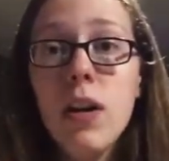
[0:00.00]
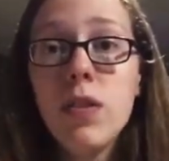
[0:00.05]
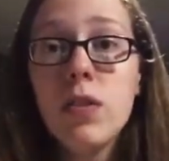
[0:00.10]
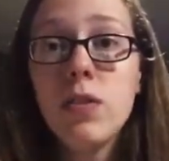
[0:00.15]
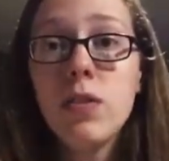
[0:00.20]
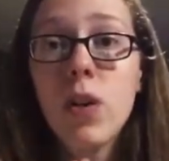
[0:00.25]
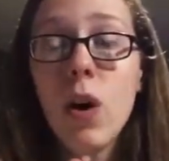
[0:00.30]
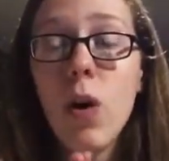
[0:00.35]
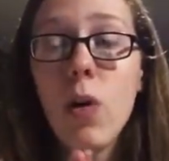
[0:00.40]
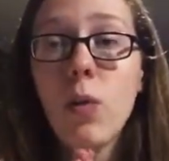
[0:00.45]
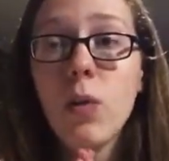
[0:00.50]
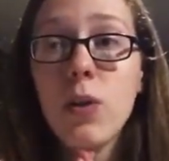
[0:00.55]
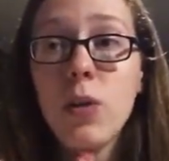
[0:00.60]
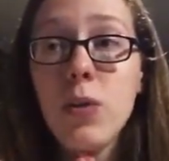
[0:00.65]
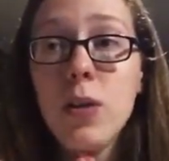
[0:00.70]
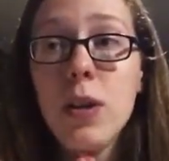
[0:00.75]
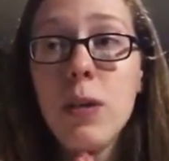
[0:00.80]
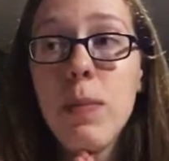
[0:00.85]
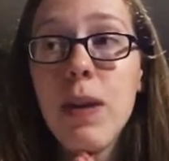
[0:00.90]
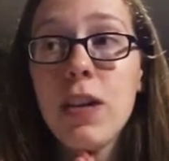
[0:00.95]
So
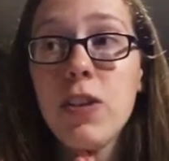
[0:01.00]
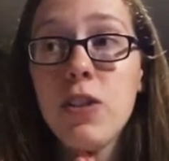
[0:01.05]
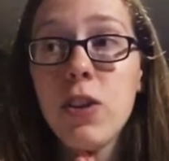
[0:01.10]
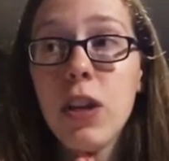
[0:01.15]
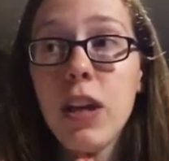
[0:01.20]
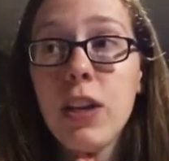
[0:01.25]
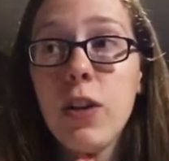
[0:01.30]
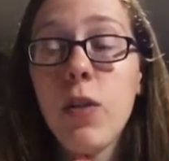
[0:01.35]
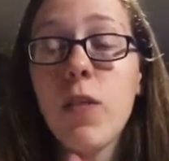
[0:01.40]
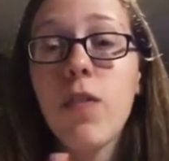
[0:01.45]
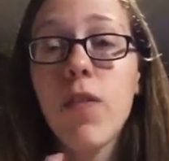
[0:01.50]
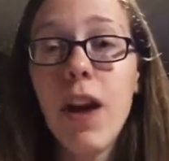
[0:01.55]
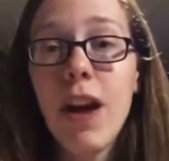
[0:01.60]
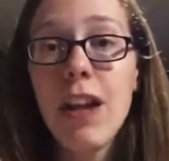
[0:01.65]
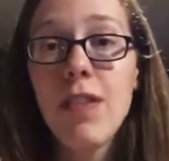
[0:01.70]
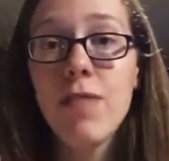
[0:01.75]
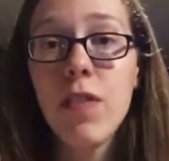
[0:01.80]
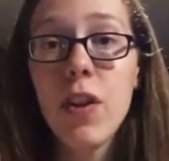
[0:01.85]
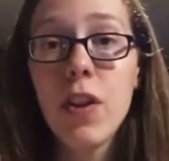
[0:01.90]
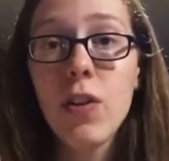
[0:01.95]
you need to make sure, like, you're
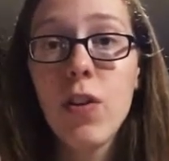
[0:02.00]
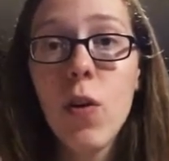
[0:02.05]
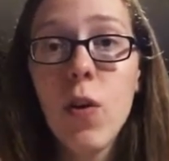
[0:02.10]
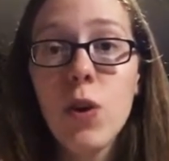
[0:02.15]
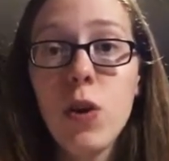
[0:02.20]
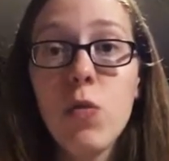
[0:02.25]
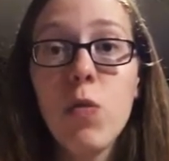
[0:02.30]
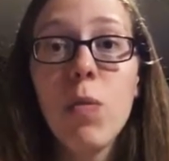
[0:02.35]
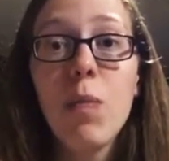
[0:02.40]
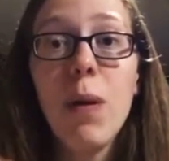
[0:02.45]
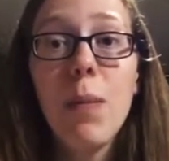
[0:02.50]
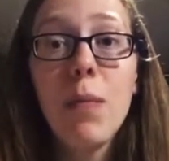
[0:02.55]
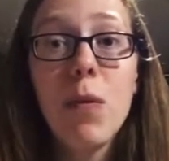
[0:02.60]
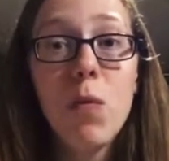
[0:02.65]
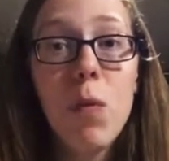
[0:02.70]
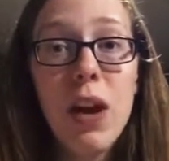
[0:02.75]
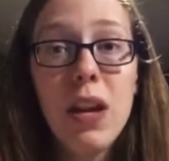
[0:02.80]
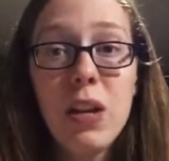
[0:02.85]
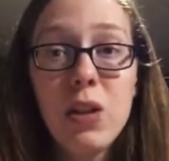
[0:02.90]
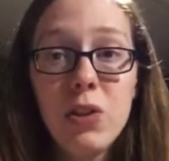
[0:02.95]
fighting for that goal. You remember
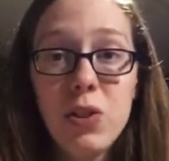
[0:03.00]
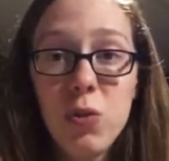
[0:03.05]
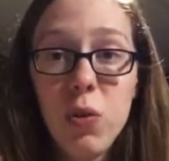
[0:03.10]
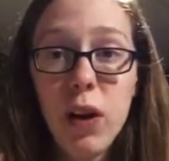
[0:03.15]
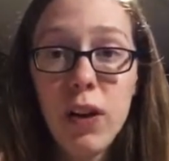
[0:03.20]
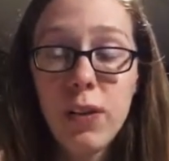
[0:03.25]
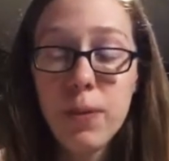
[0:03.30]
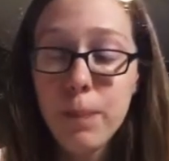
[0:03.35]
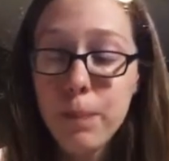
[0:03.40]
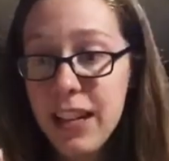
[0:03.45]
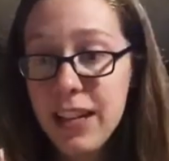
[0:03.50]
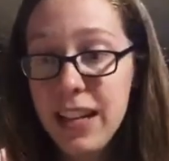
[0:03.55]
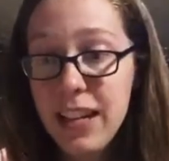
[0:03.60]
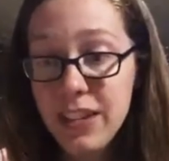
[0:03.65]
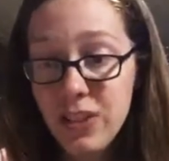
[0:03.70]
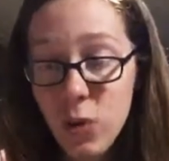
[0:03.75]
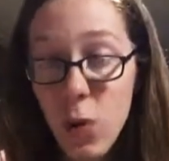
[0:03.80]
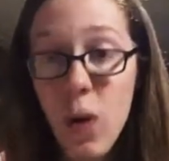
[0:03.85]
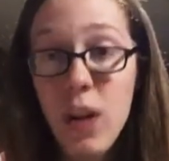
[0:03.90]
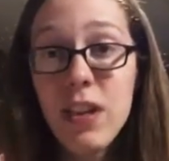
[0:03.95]
why you joined, and
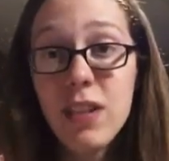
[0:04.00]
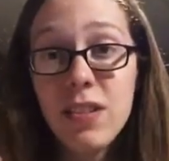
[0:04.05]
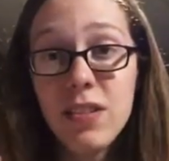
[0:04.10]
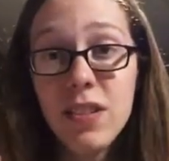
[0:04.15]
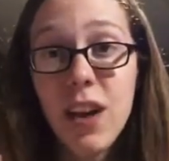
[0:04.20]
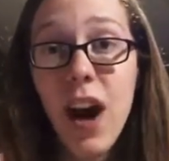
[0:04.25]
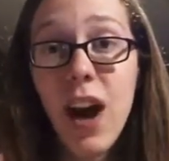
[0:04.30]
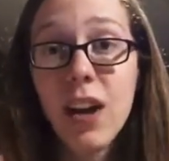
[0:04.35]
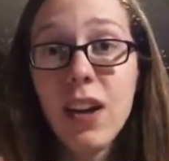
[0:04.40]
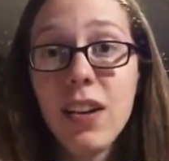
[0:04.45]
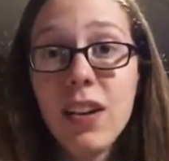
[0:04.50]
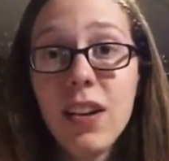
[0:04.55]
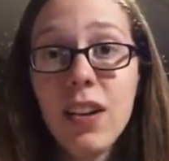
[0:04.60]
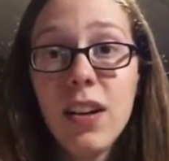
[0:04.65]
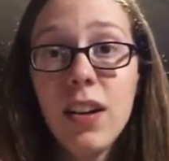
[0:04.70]
it's going to suck.